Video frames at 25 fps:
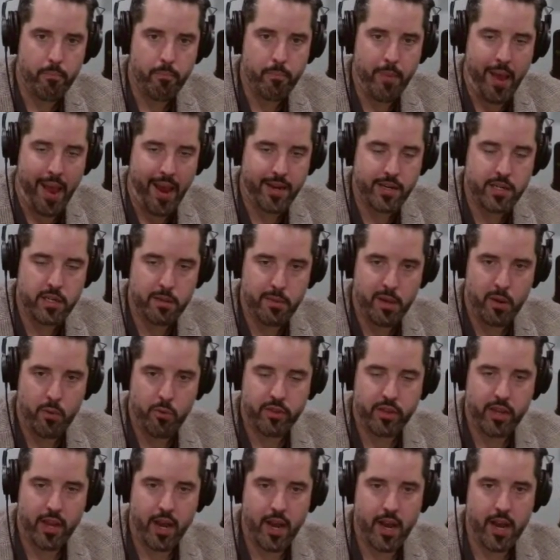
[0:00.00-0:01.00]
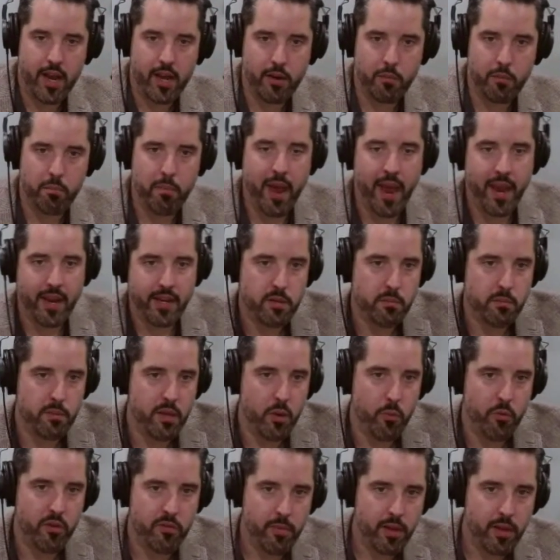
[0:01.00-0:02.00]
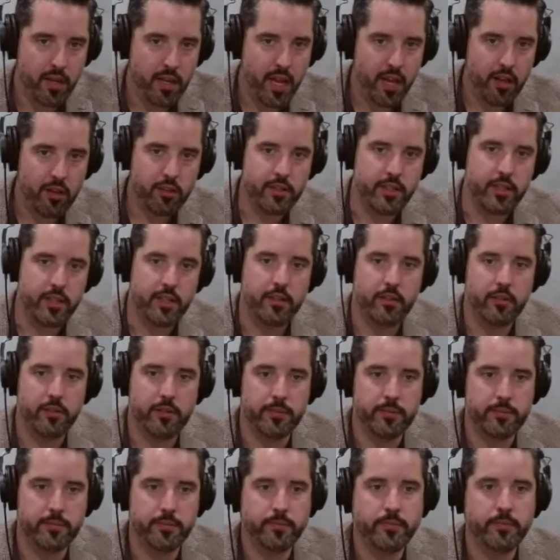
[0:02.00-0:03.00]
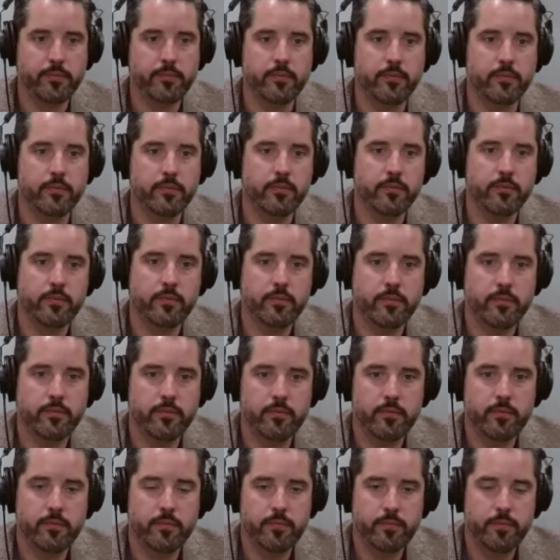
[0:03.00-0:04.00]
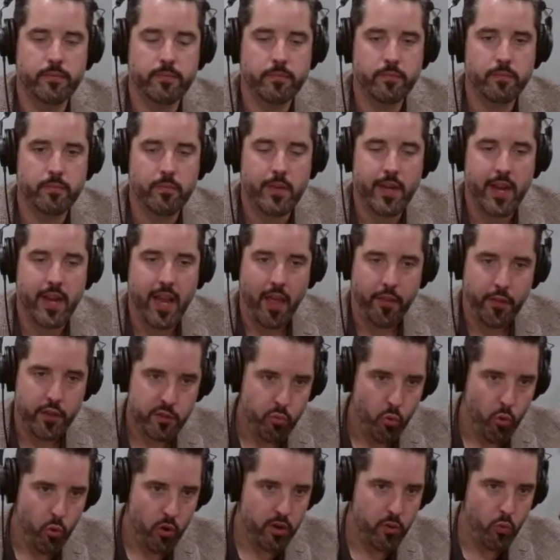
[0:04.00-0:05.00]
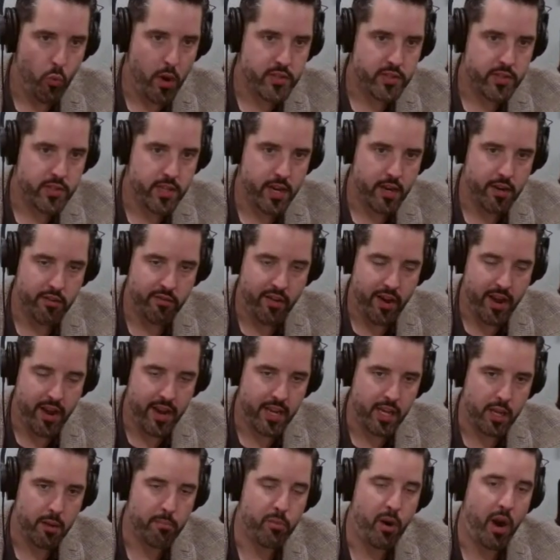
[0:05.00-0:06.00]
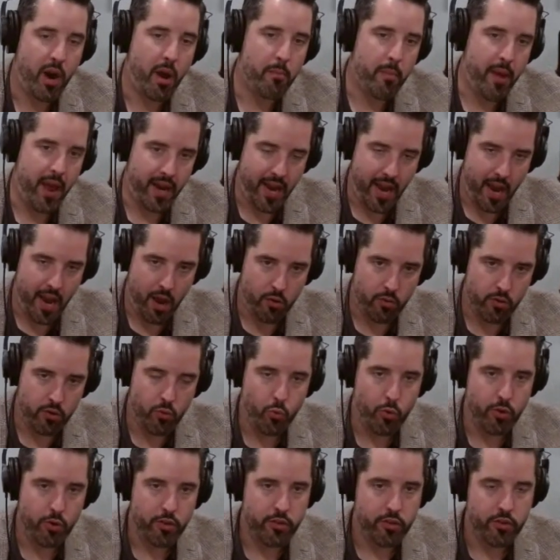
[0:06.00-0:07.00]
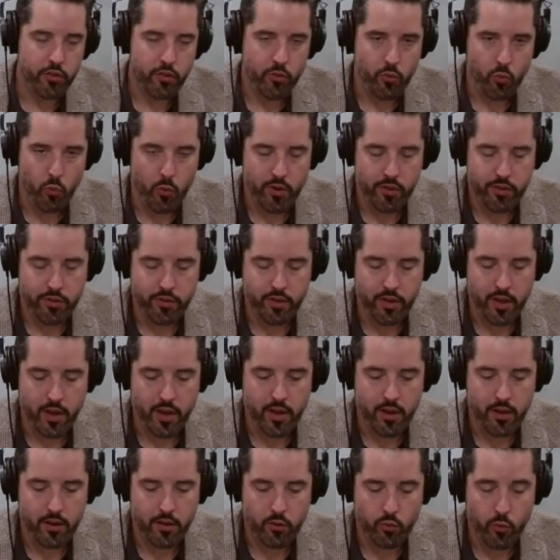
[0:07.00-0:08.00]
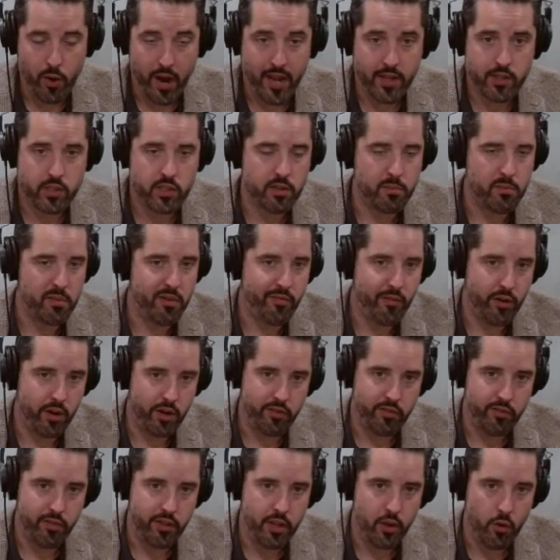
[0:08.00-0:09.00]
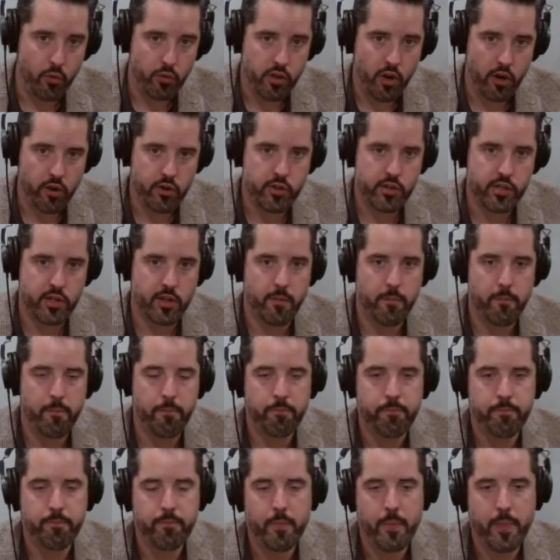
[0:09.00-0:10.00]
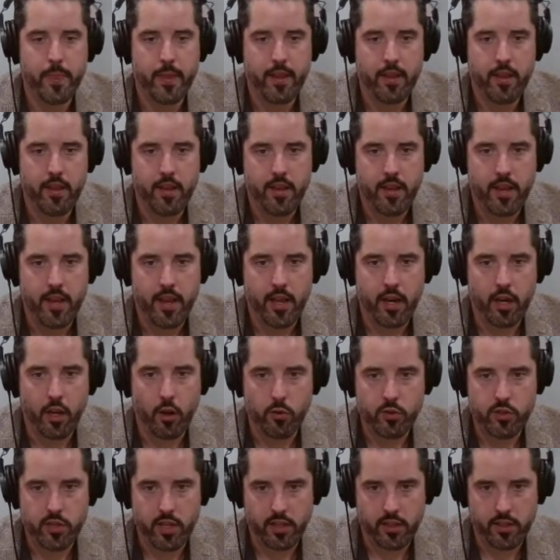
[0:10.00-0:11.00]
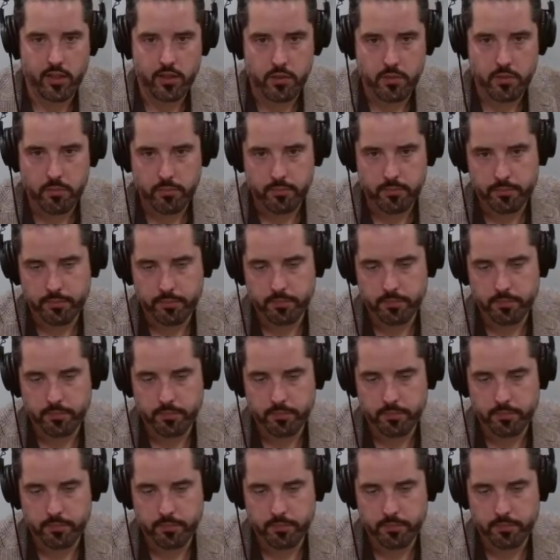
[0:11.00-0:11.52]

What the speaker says: Back to be with God, back to be with Maleldil. At this point, Weston and Devine get brought back out with Ransom in front of the Oyarsa. And it goes like this.